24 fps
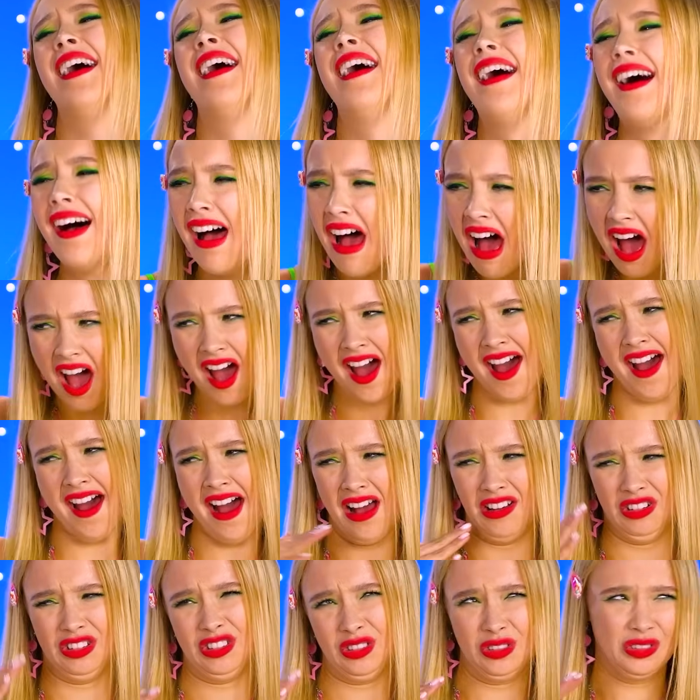Could not be
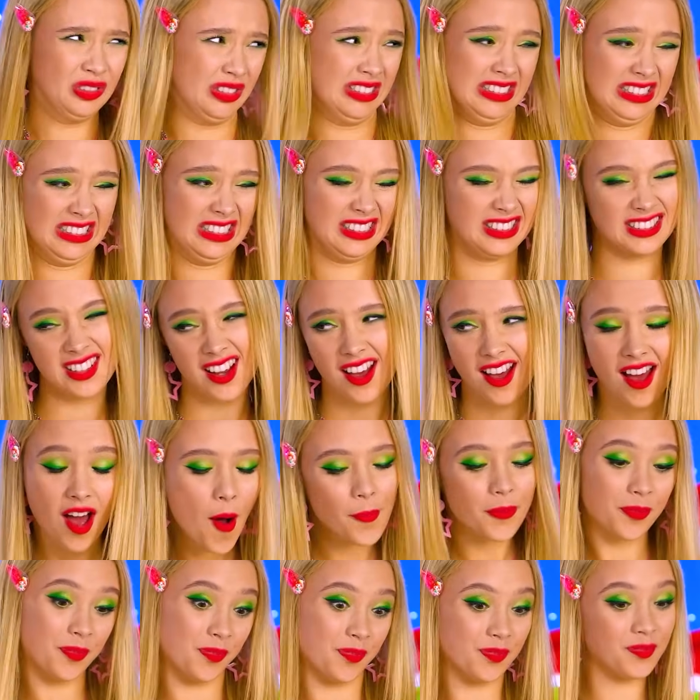Jess!
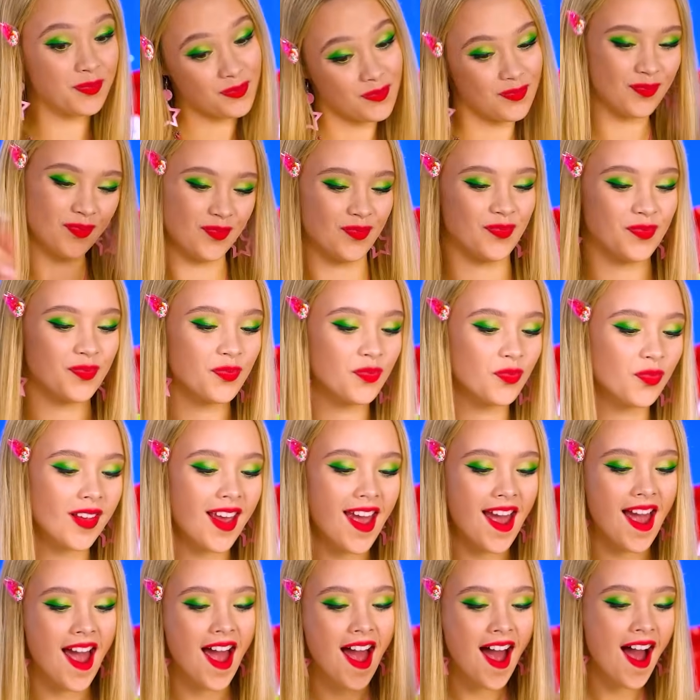She's got the yummiest
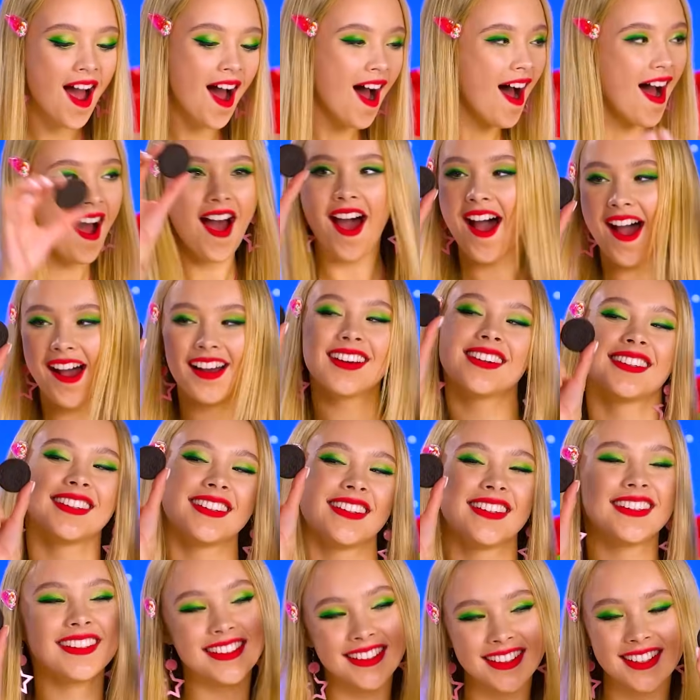treat ever!
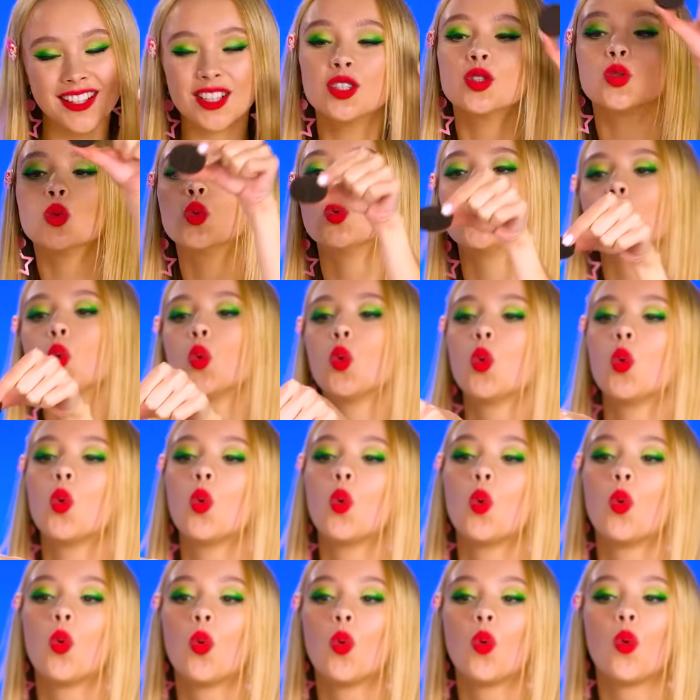That's right!
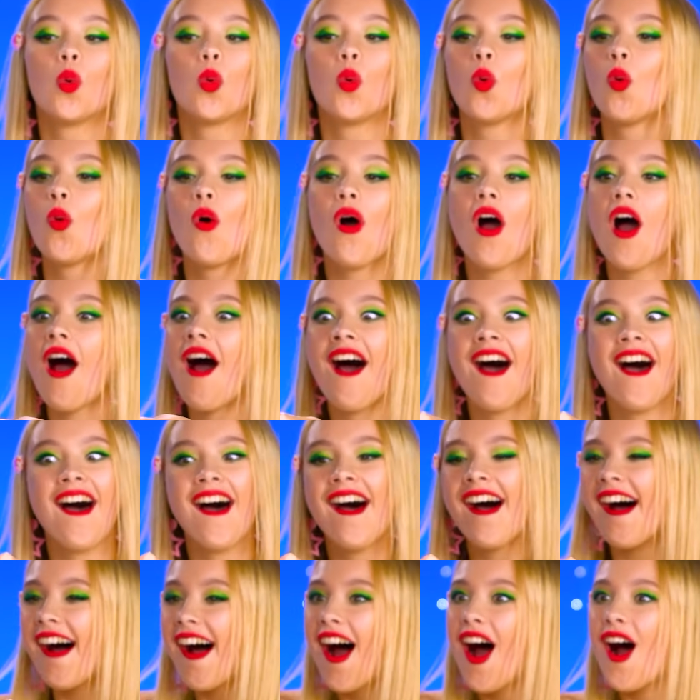Who doesn't
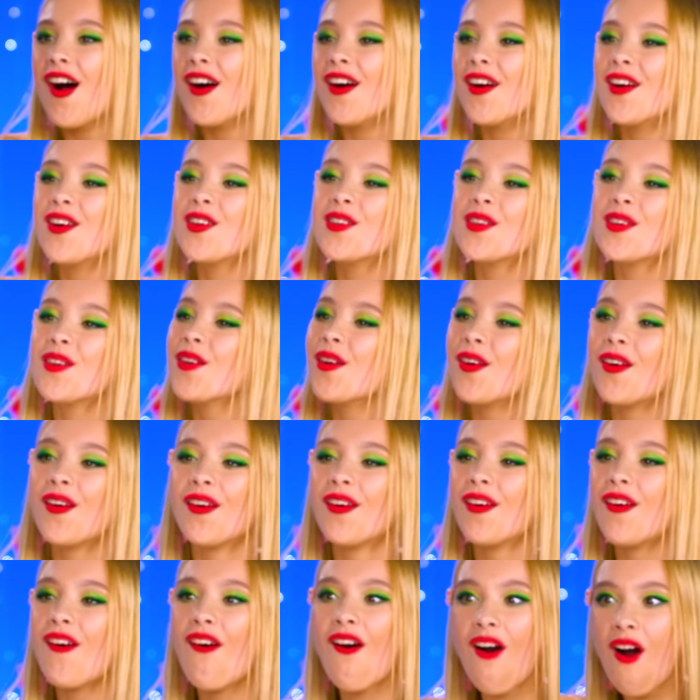love cookie
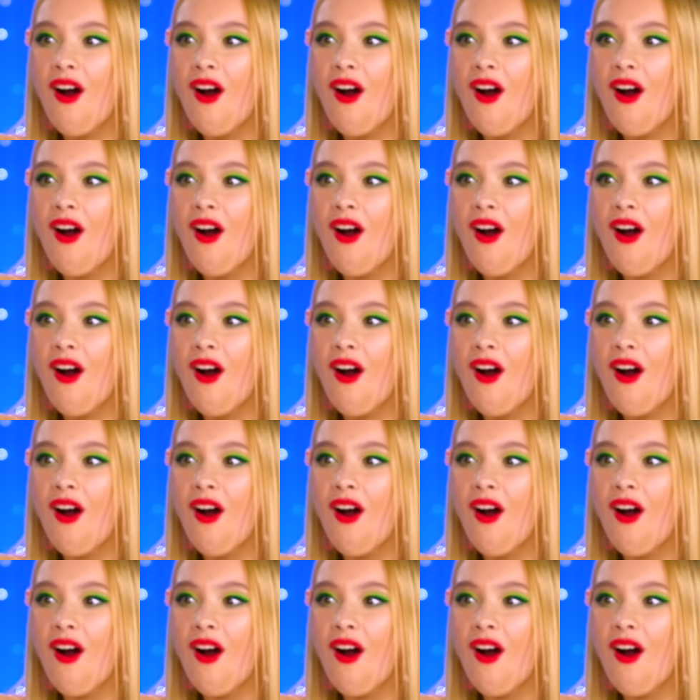chocolate?